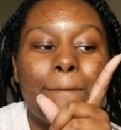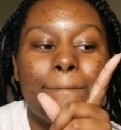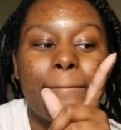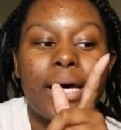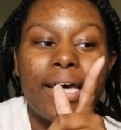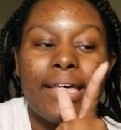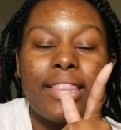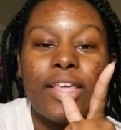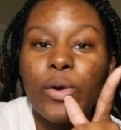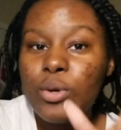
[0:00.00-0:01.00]
But
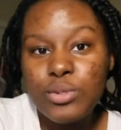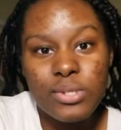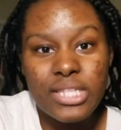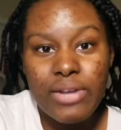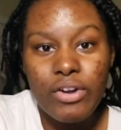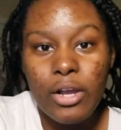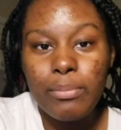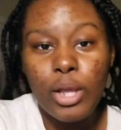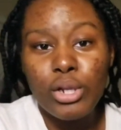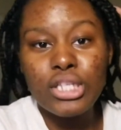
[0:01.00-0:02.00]
the quiz was never
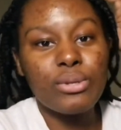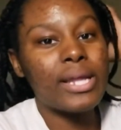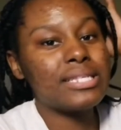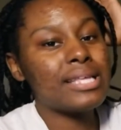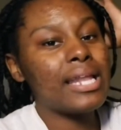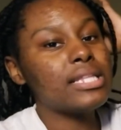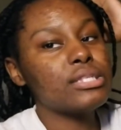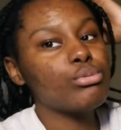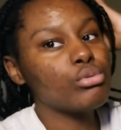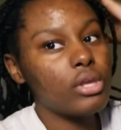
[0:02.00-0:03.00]
uploaded, so I decided to
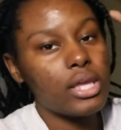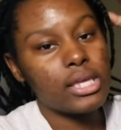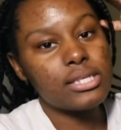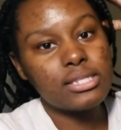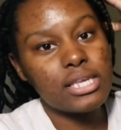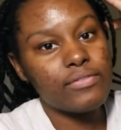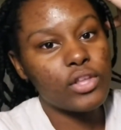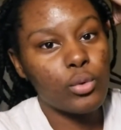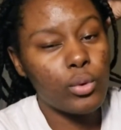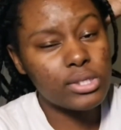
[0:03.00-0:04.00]
look and see if the
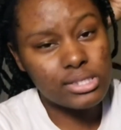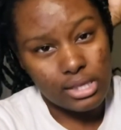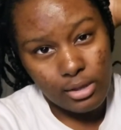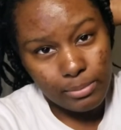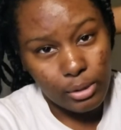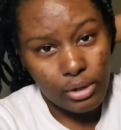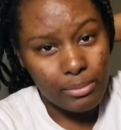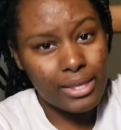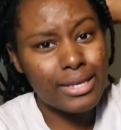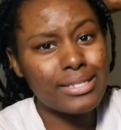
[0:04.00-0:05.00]
quiz was uploaded,
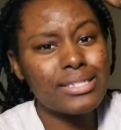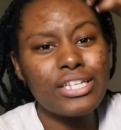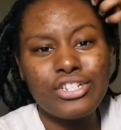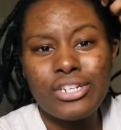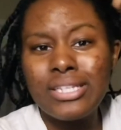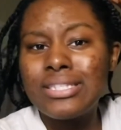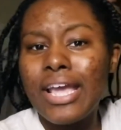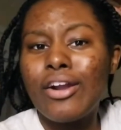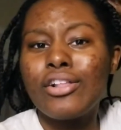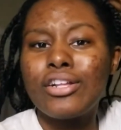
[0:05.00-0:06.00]
because the teacher did say
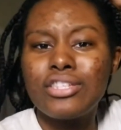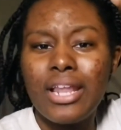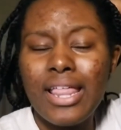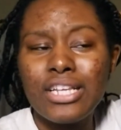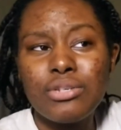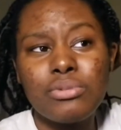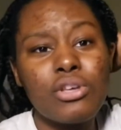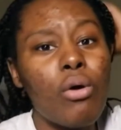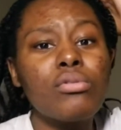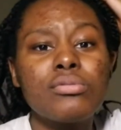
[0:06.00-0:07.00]
earlier today that she was
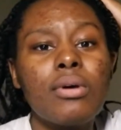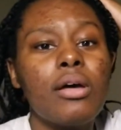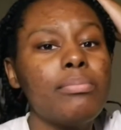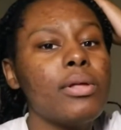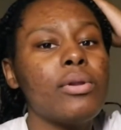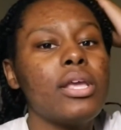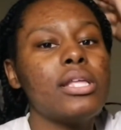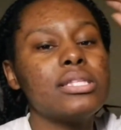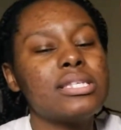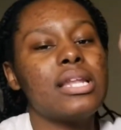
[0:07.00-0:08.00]
going to upload it
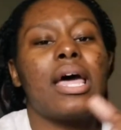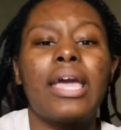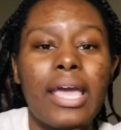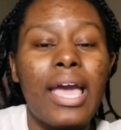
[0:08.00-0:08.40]
tonight,